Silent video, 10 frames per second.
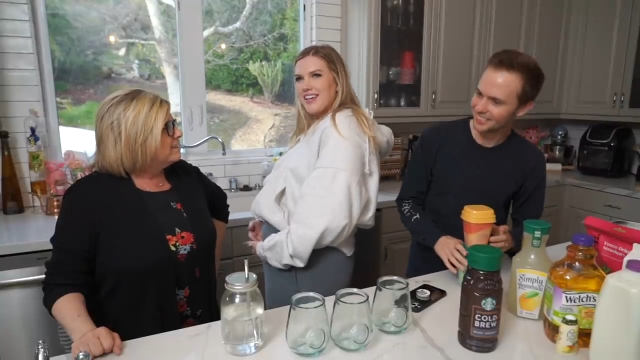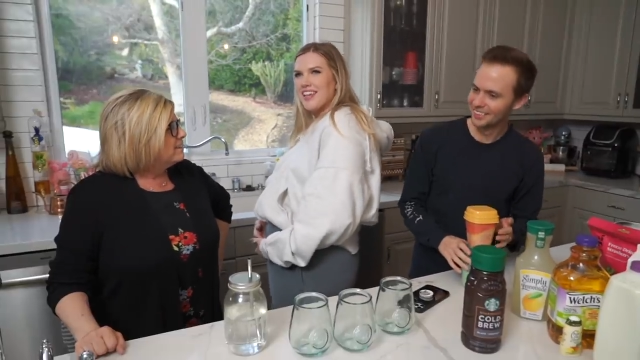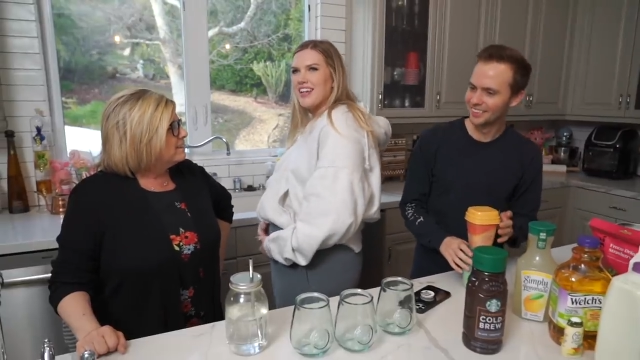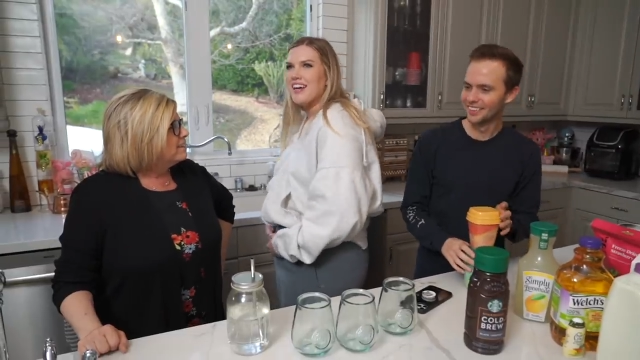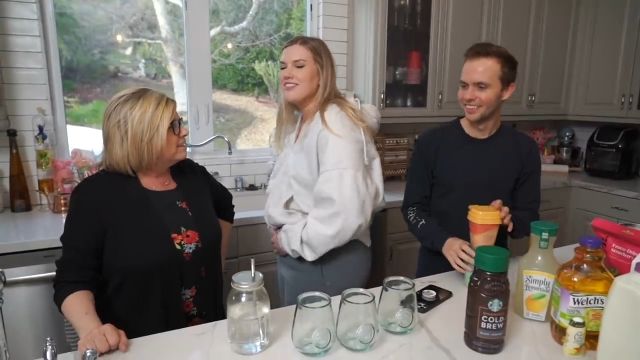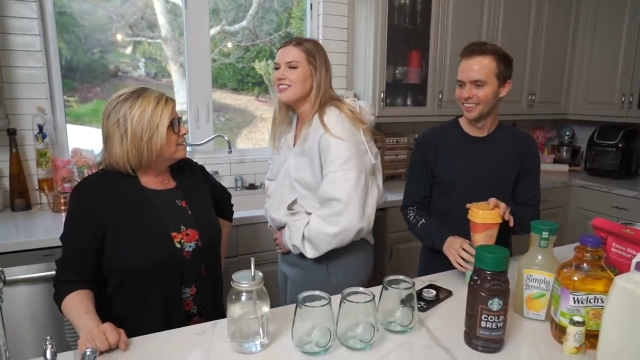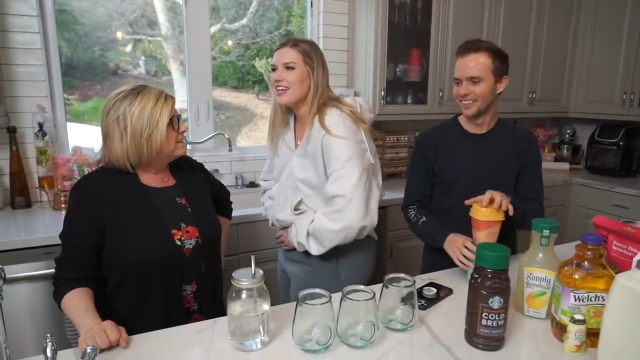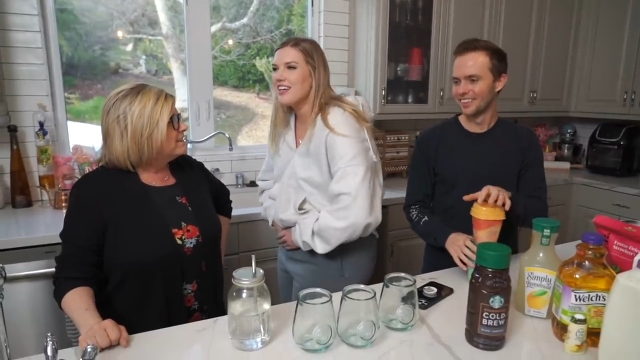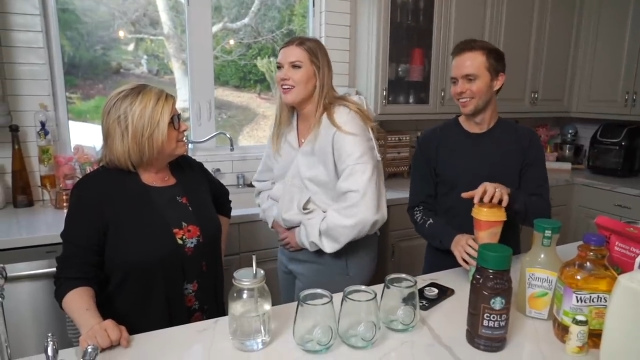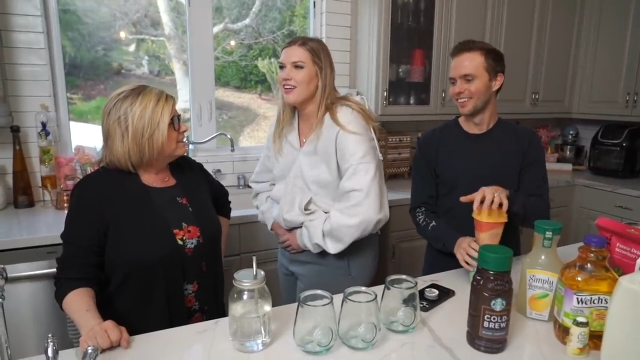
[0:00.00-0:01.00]
Speaker 1: And then I was
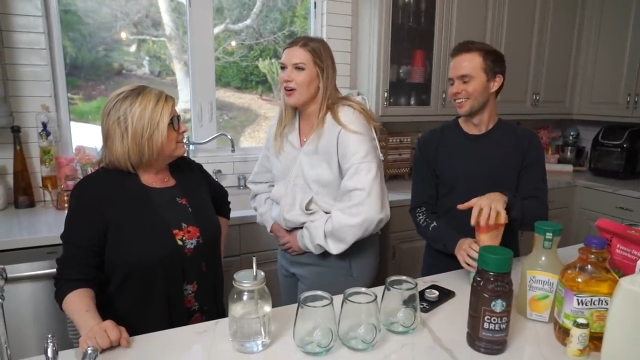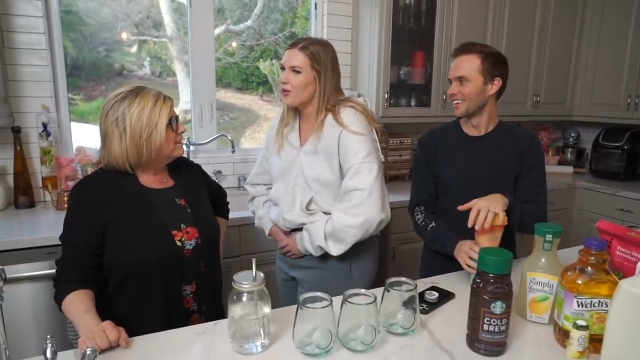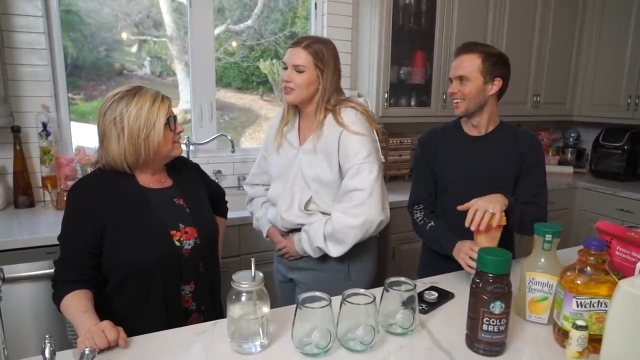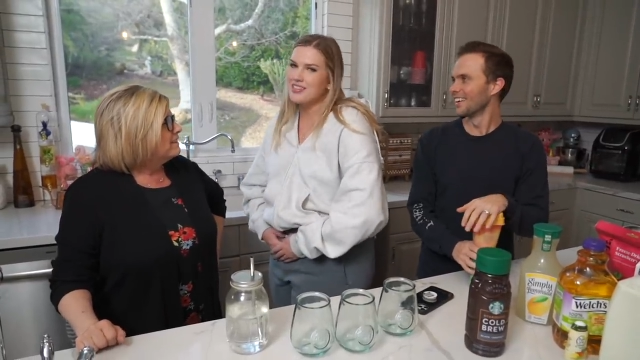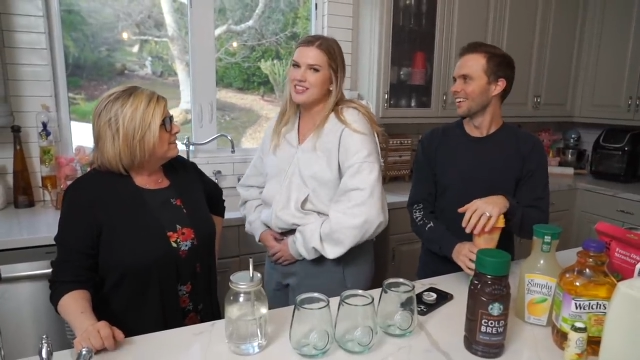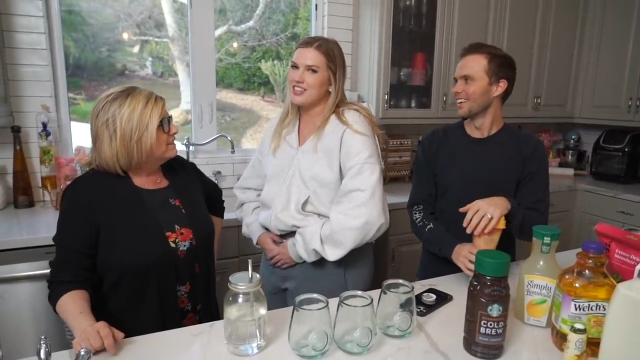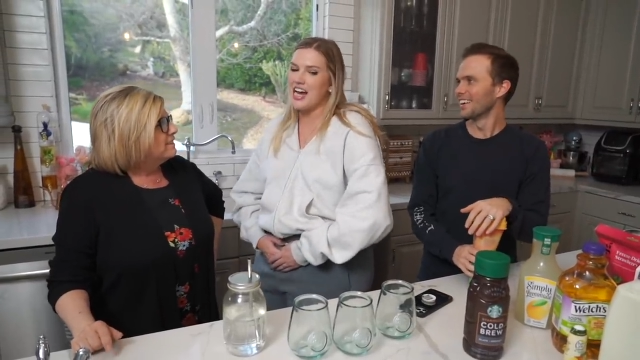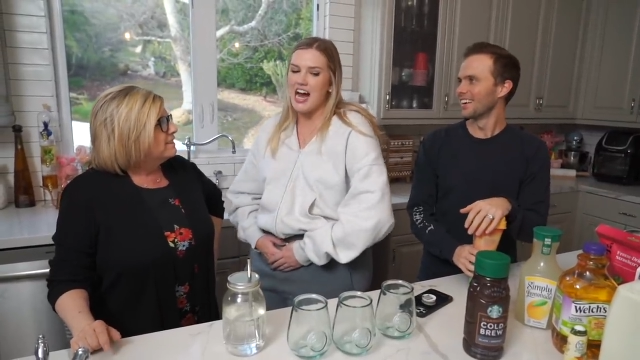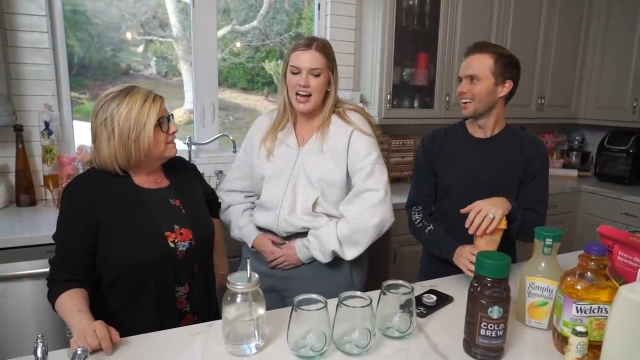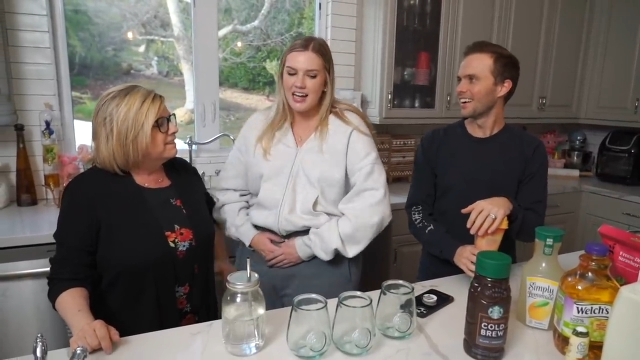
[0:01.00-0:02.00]
like, no, it's the
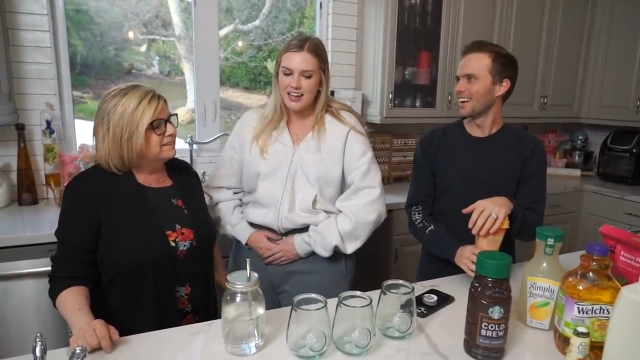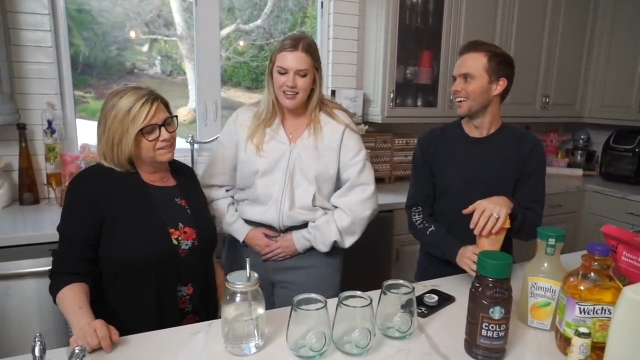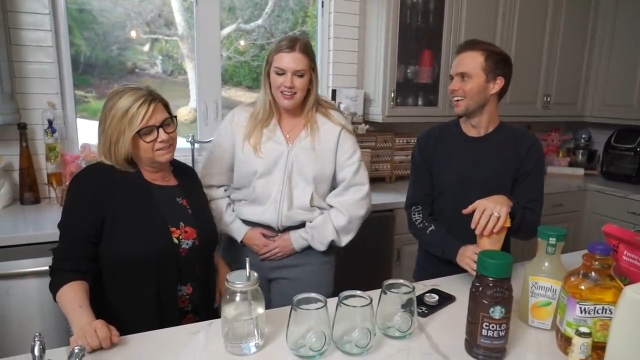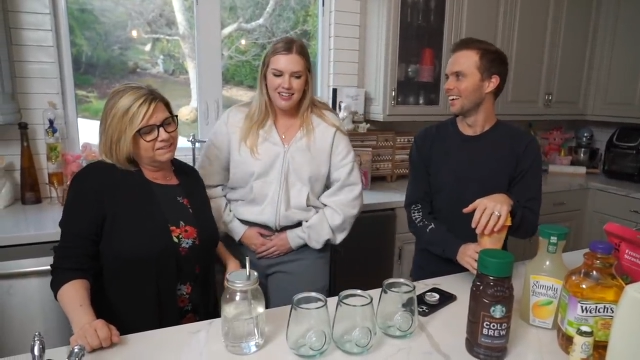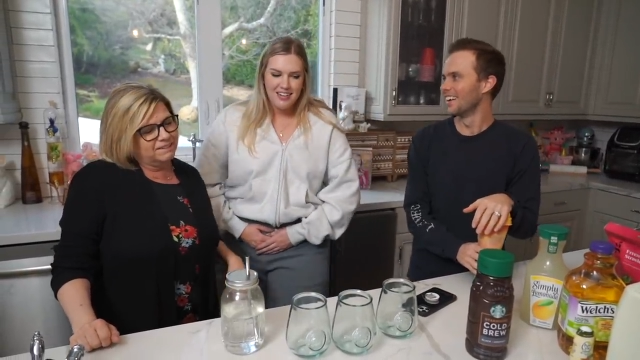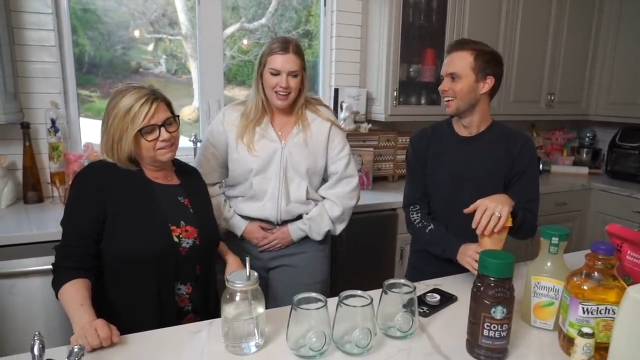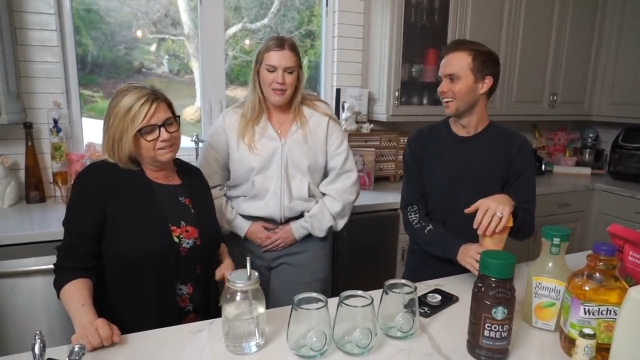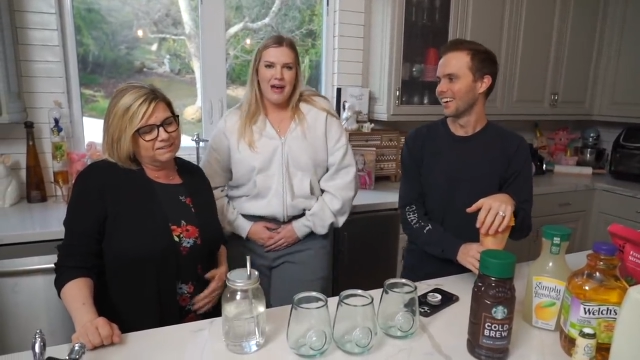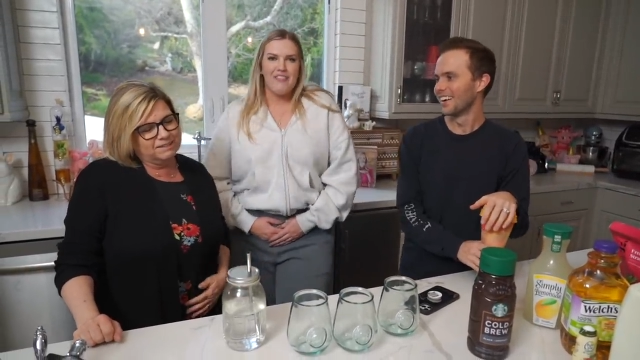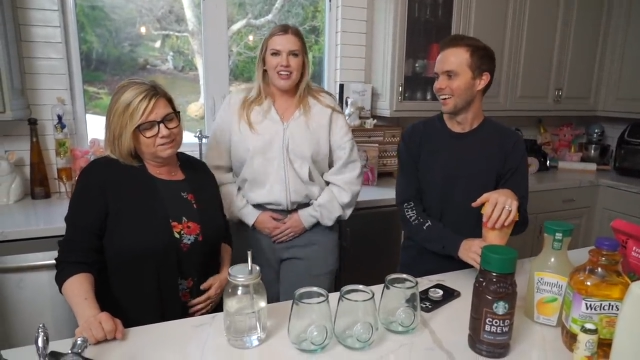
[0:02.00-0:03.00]
chai. I'm
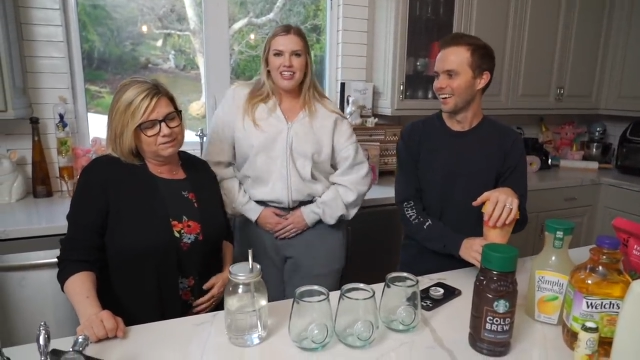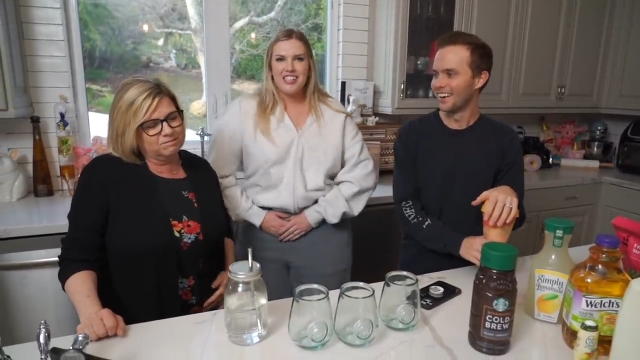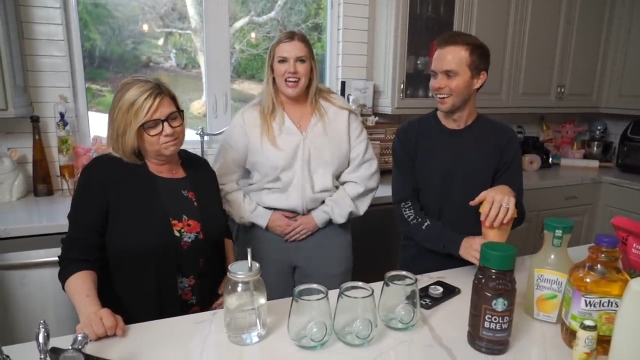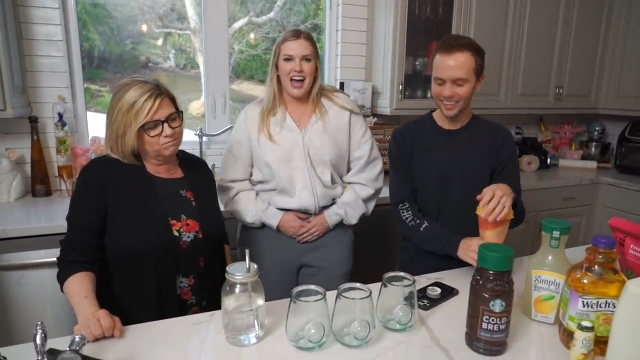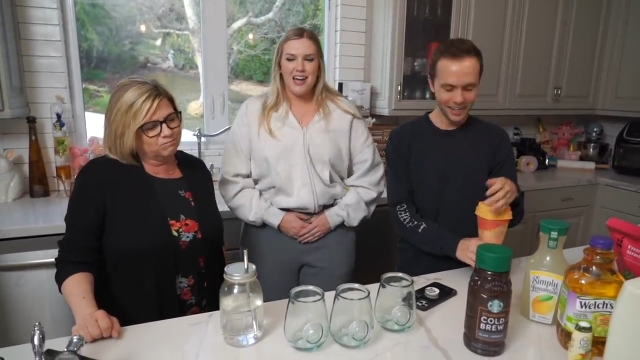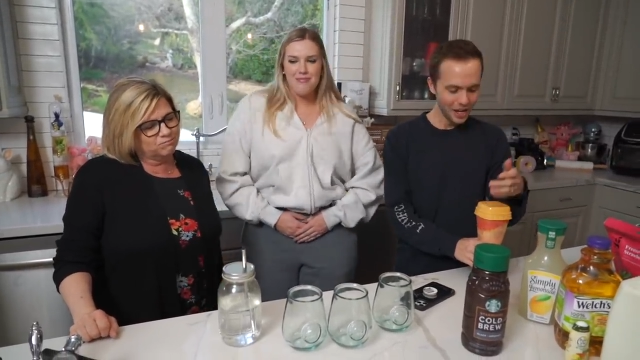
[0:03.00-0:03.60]
having a chai,